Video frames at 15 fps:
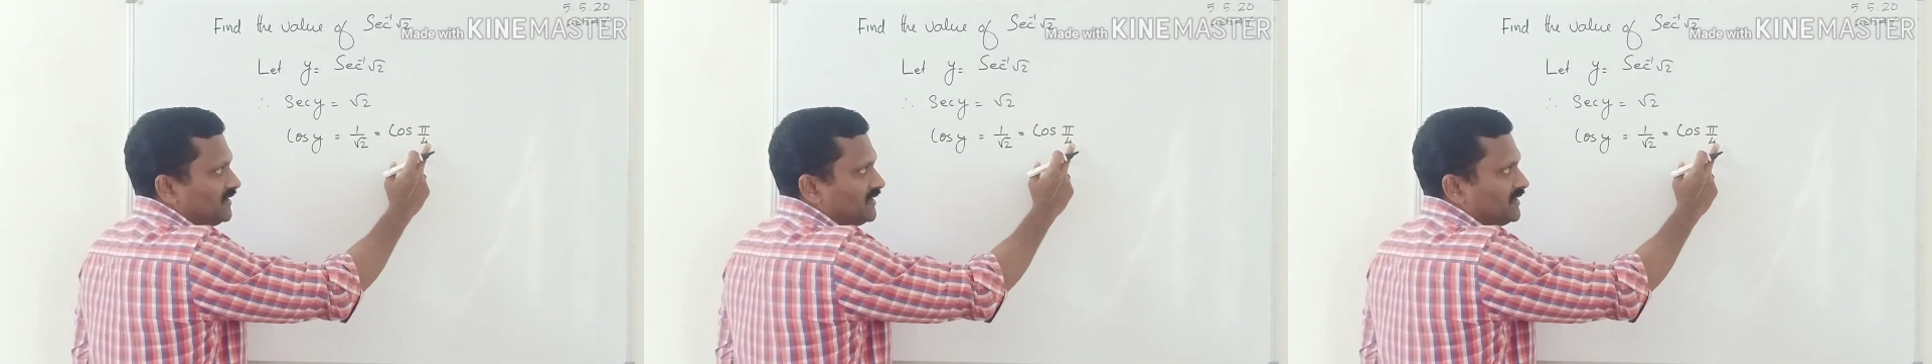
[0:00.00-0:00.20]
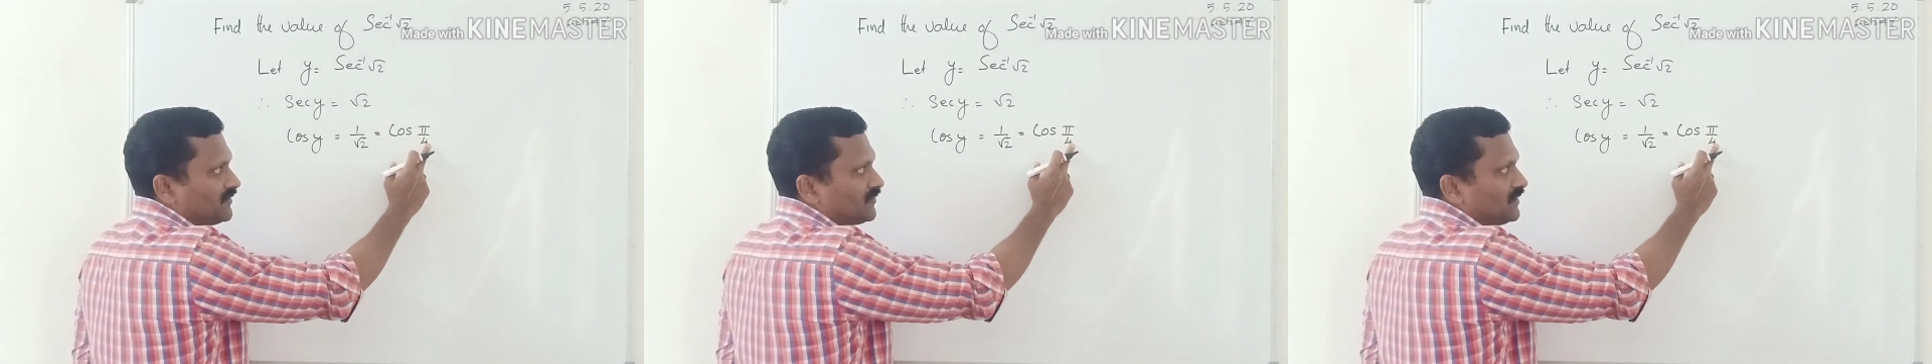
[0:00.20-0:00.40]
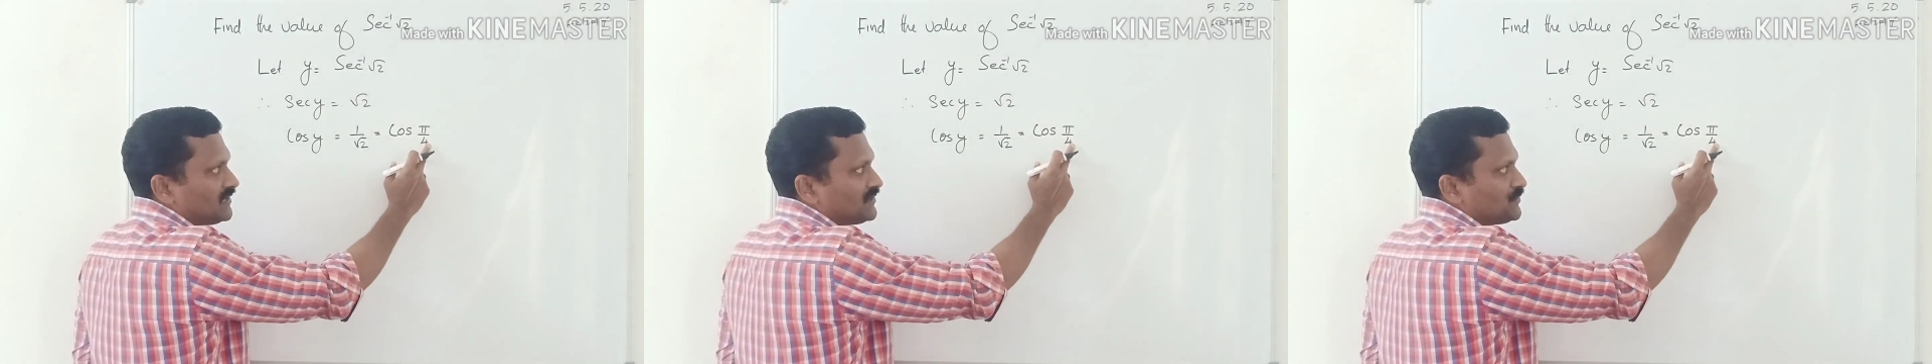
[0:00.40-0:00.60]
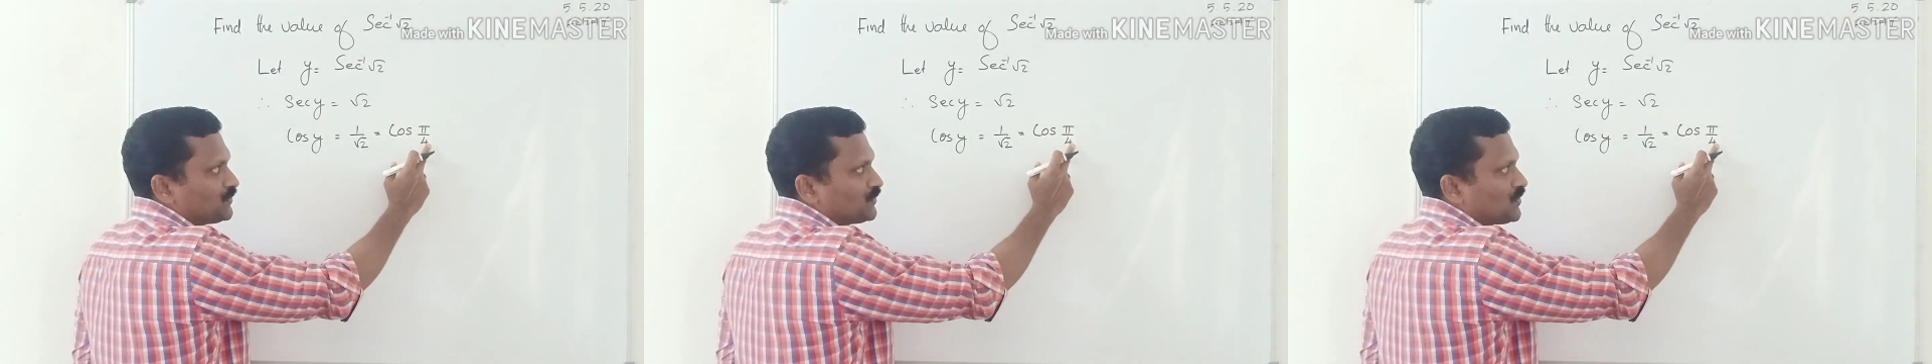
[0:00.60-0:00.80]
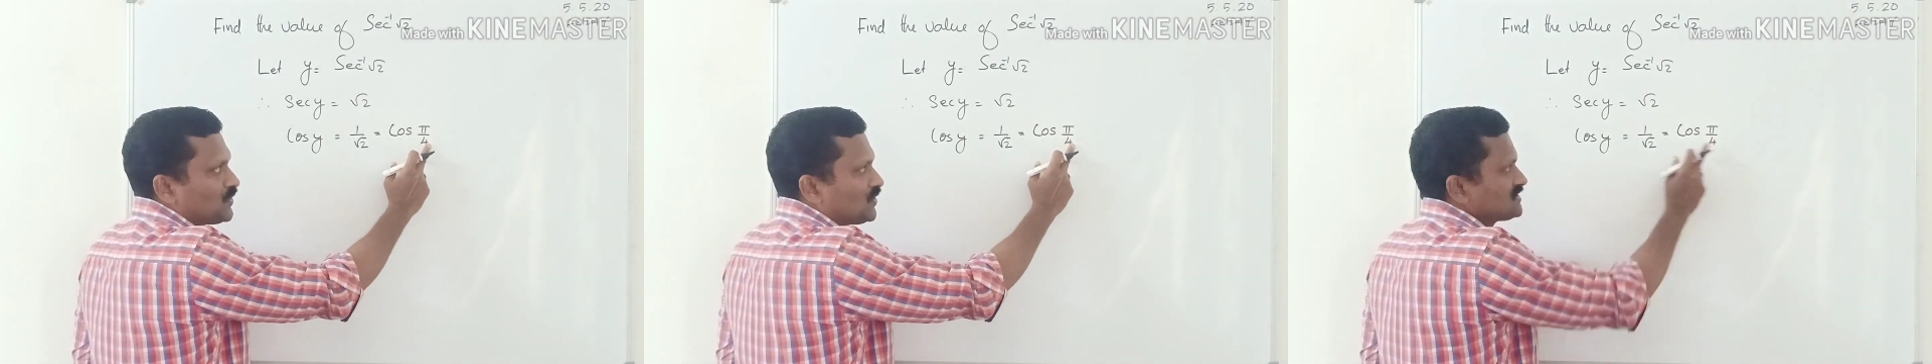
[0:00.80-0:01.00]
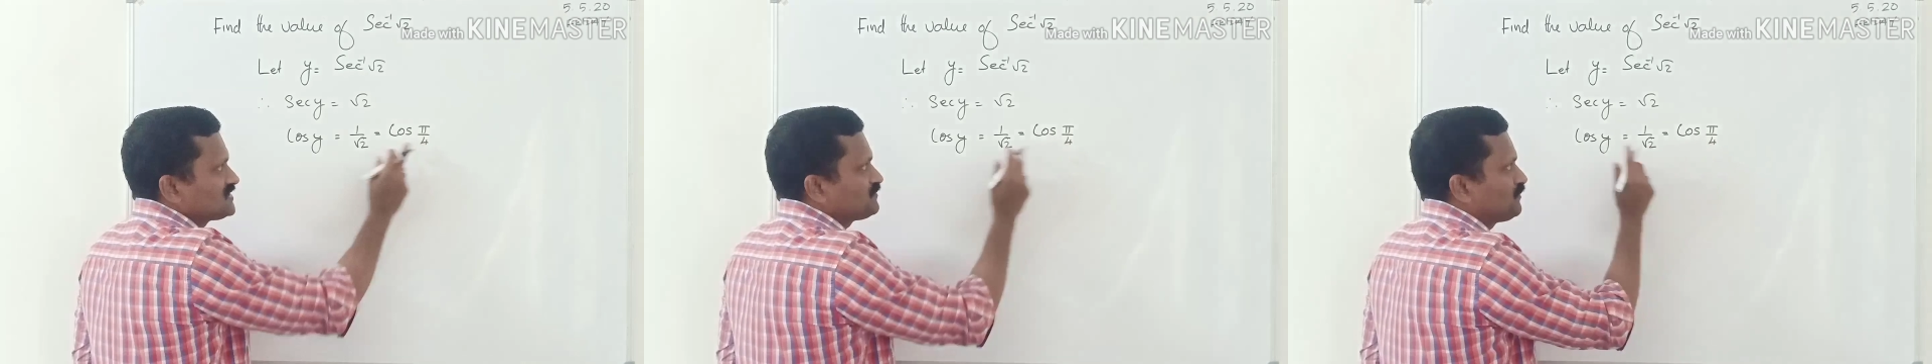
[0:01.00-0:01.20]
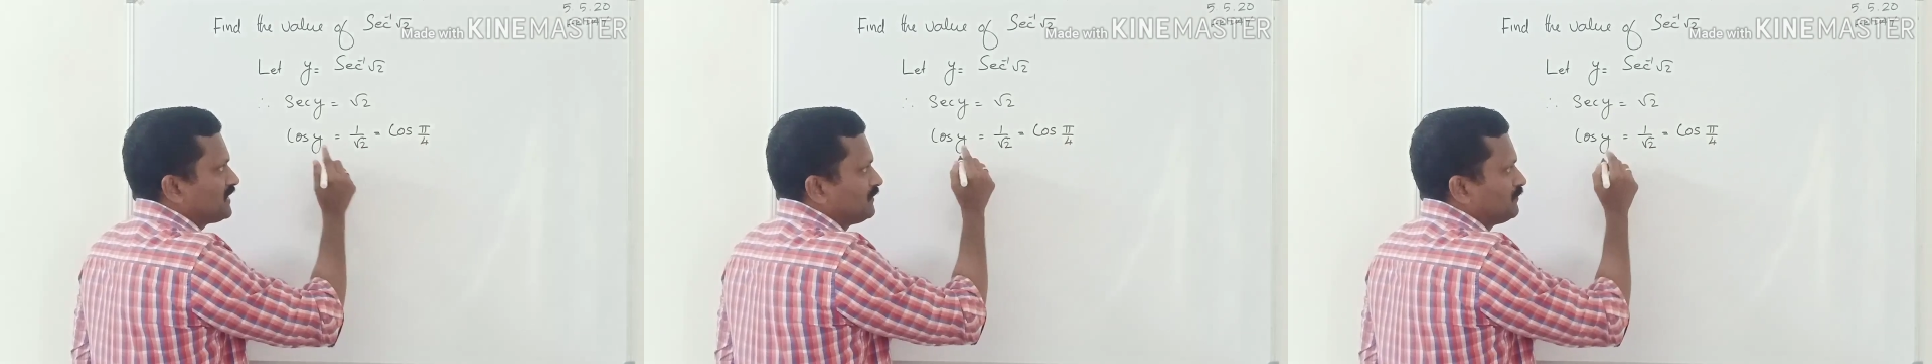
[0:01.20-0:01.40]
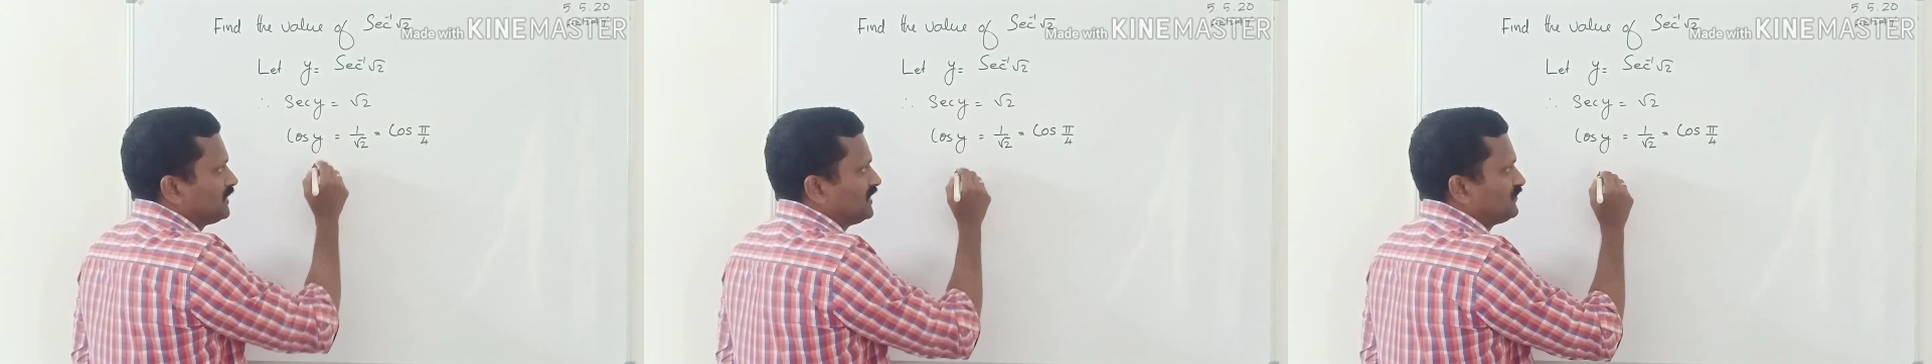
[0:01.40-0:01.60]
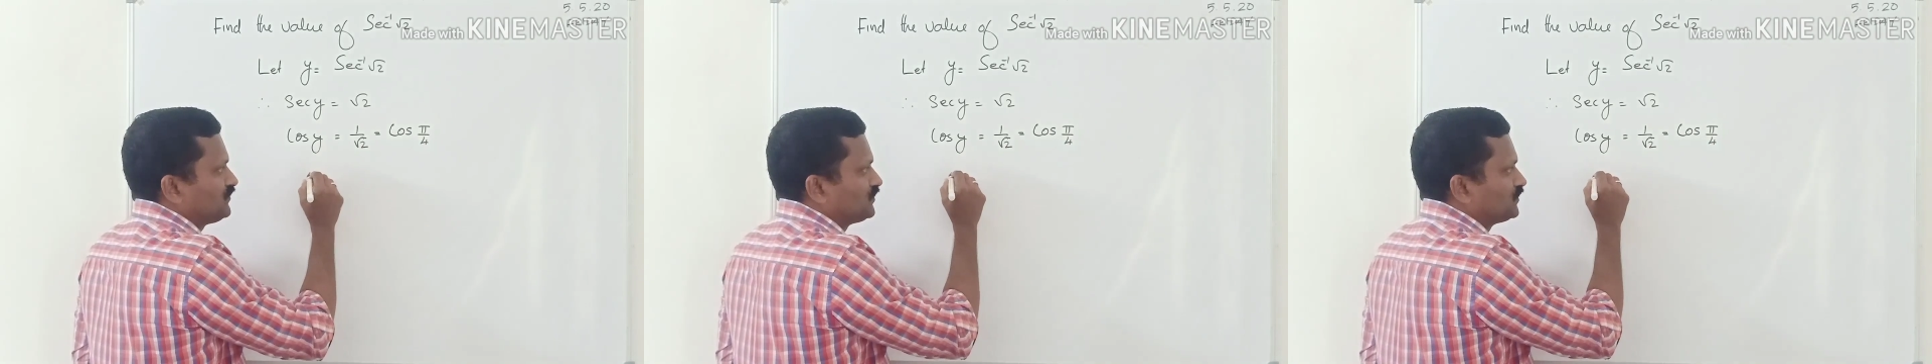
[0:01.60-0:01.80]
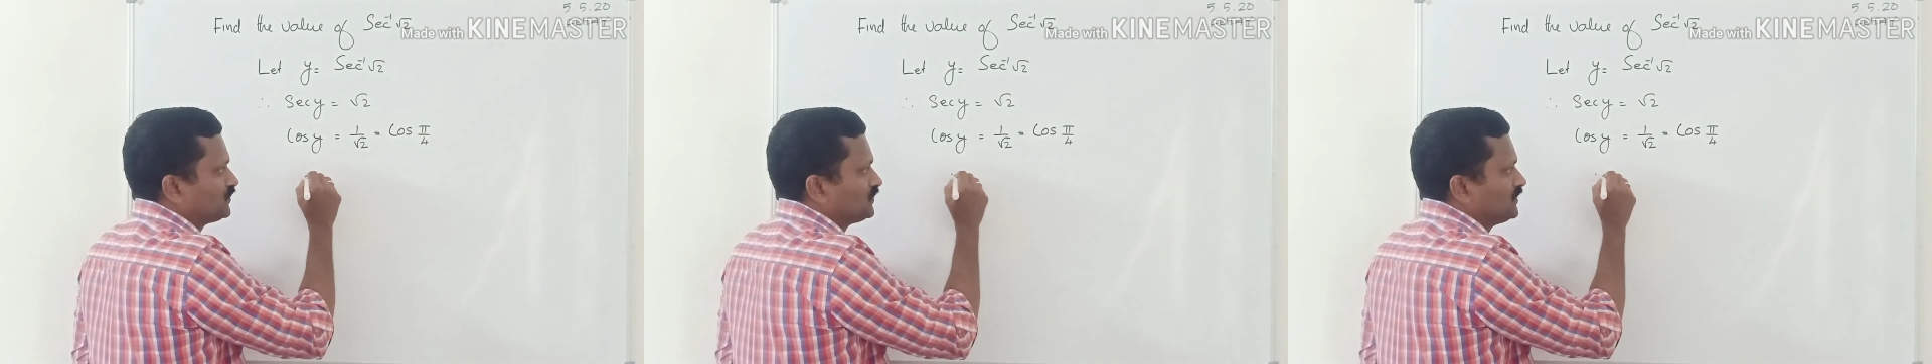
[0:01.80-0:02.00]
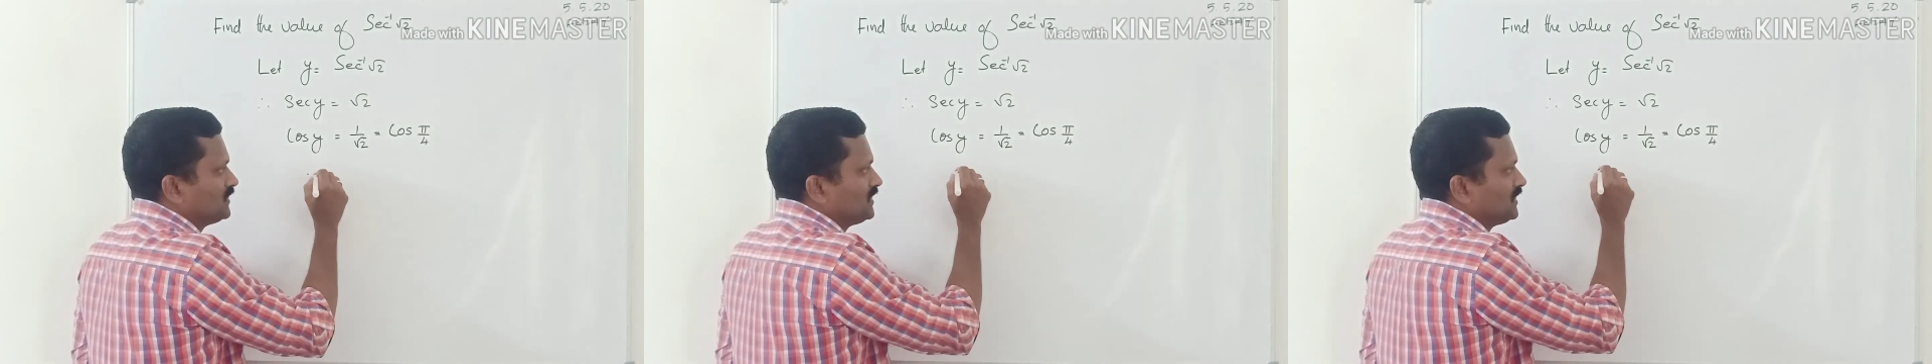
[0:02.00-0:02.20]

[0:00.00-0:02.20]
equal to cos pi by 4.